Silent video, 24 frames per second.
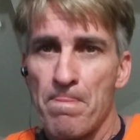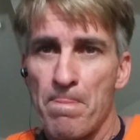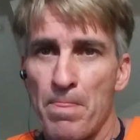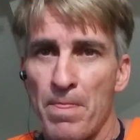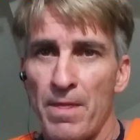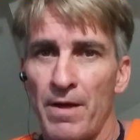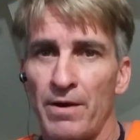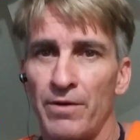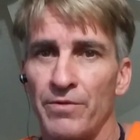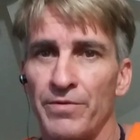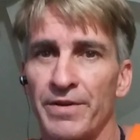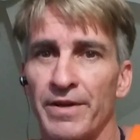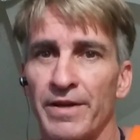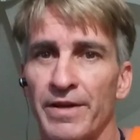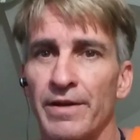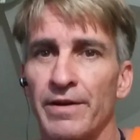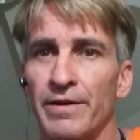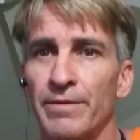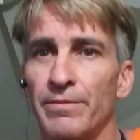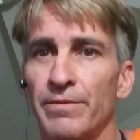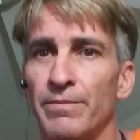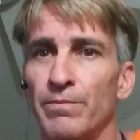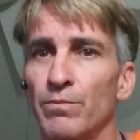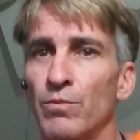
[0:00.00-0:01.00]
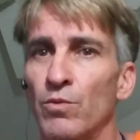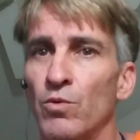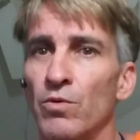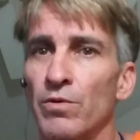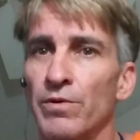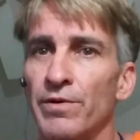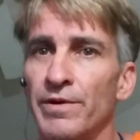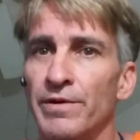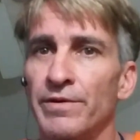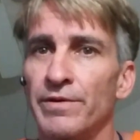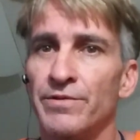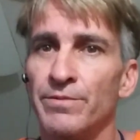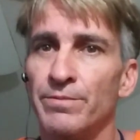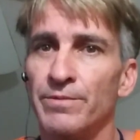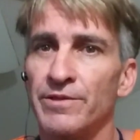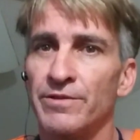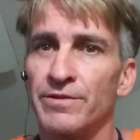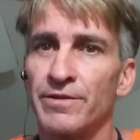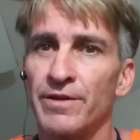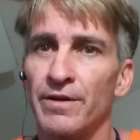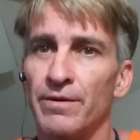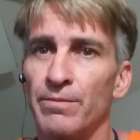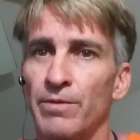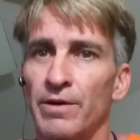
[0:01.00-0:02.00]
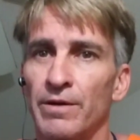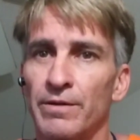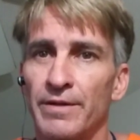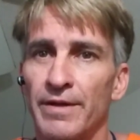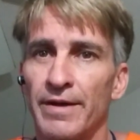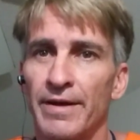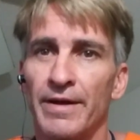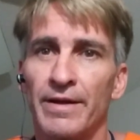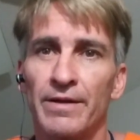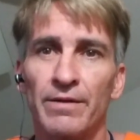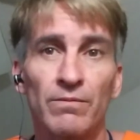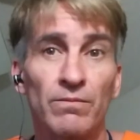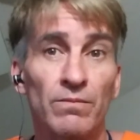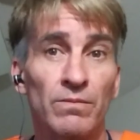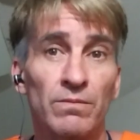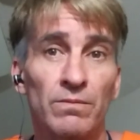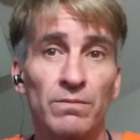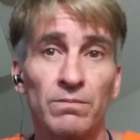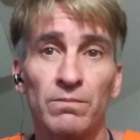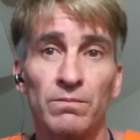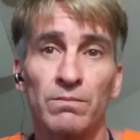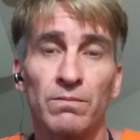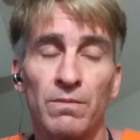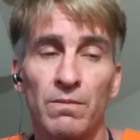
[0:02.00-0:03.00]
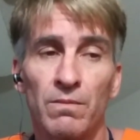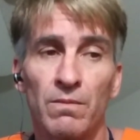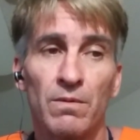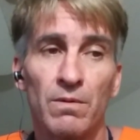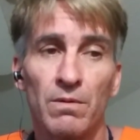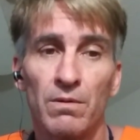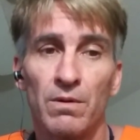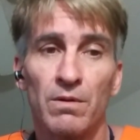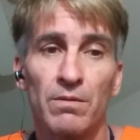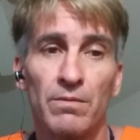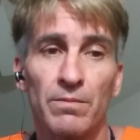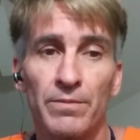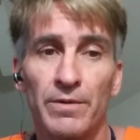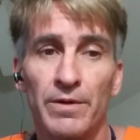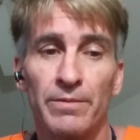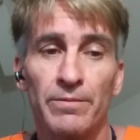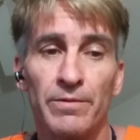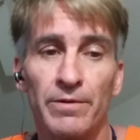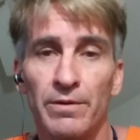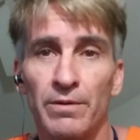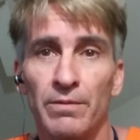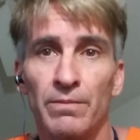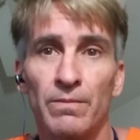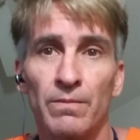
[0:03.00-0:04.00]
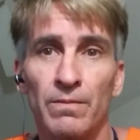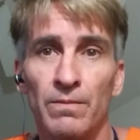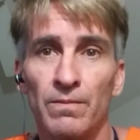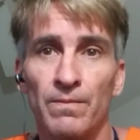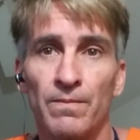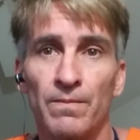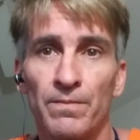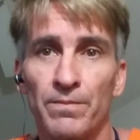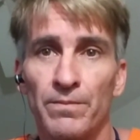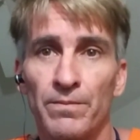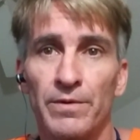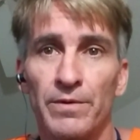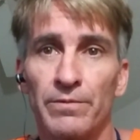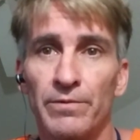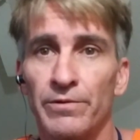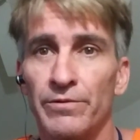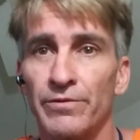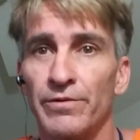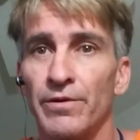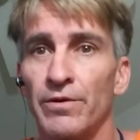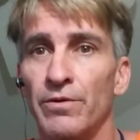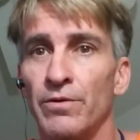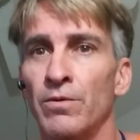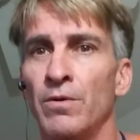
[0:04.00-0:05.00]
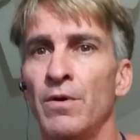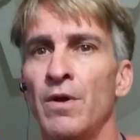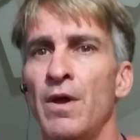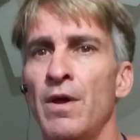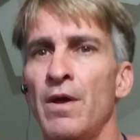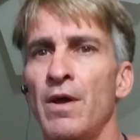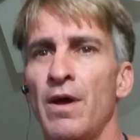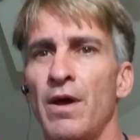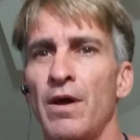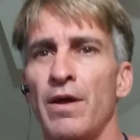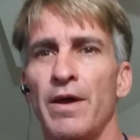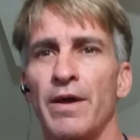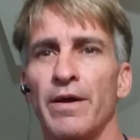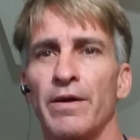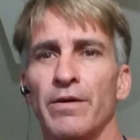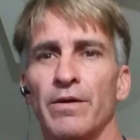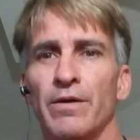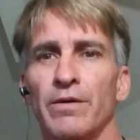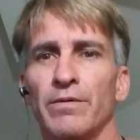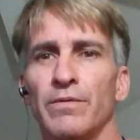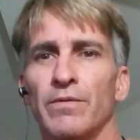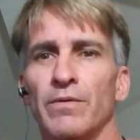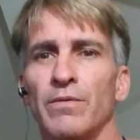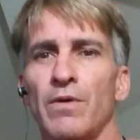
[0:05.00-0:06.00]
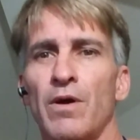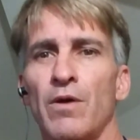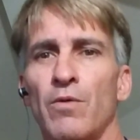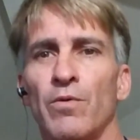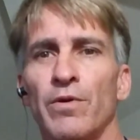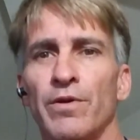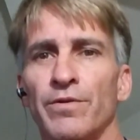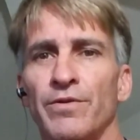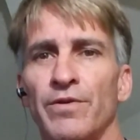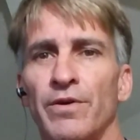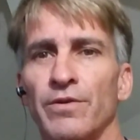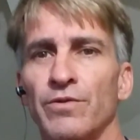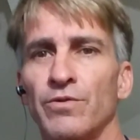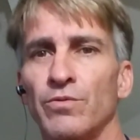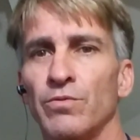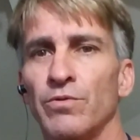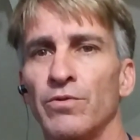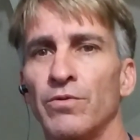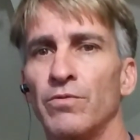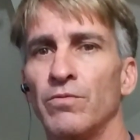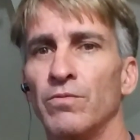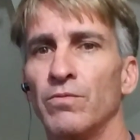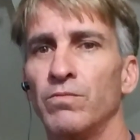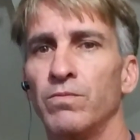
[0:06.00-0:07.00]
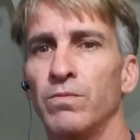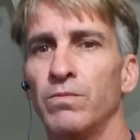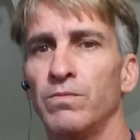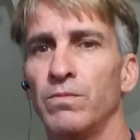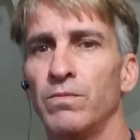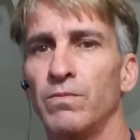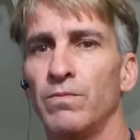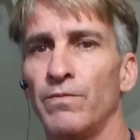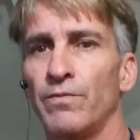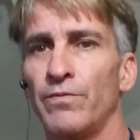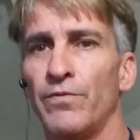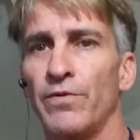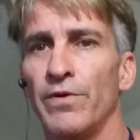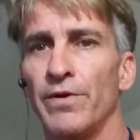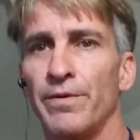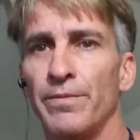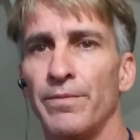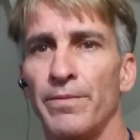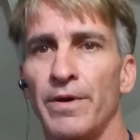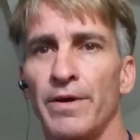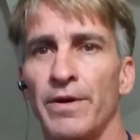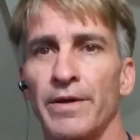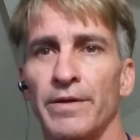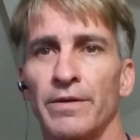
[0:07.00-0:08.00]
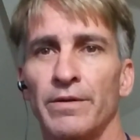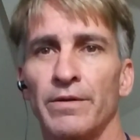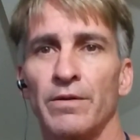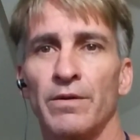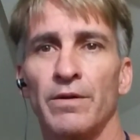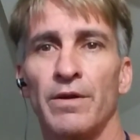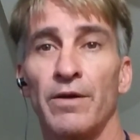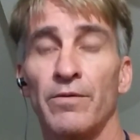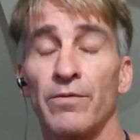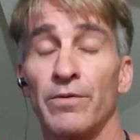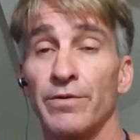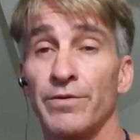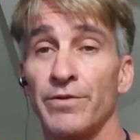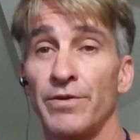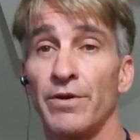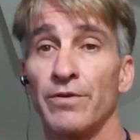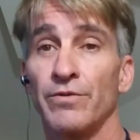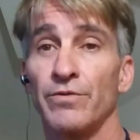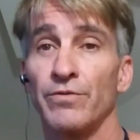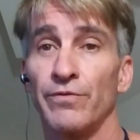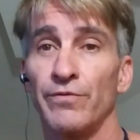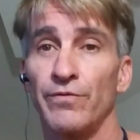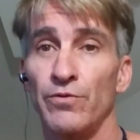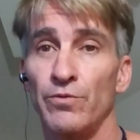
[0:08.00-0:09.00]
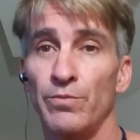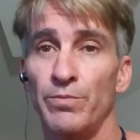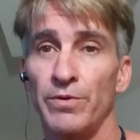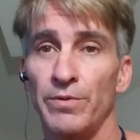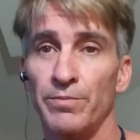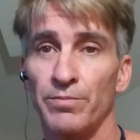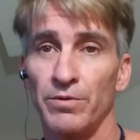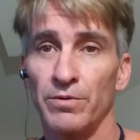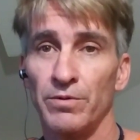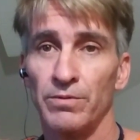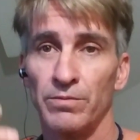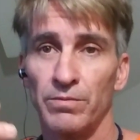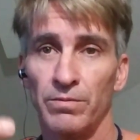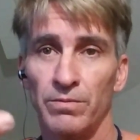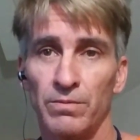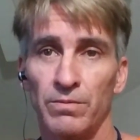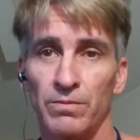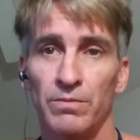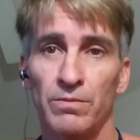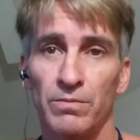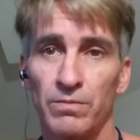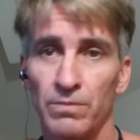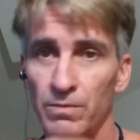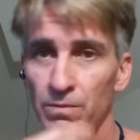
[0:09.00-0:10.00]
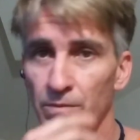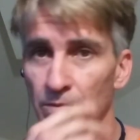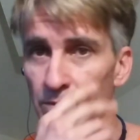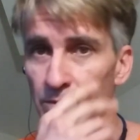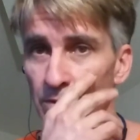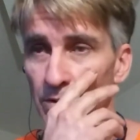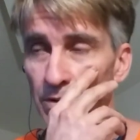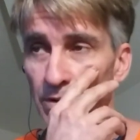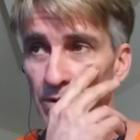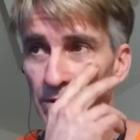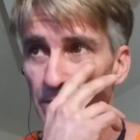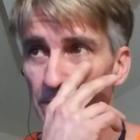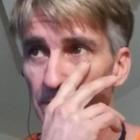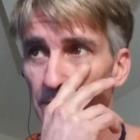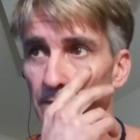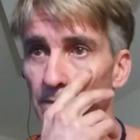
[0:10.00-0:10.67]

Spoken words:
I don't think any more needs to be said about that. Maybe so. I want to talk to an old friend of mine. I want to talk to a few people um,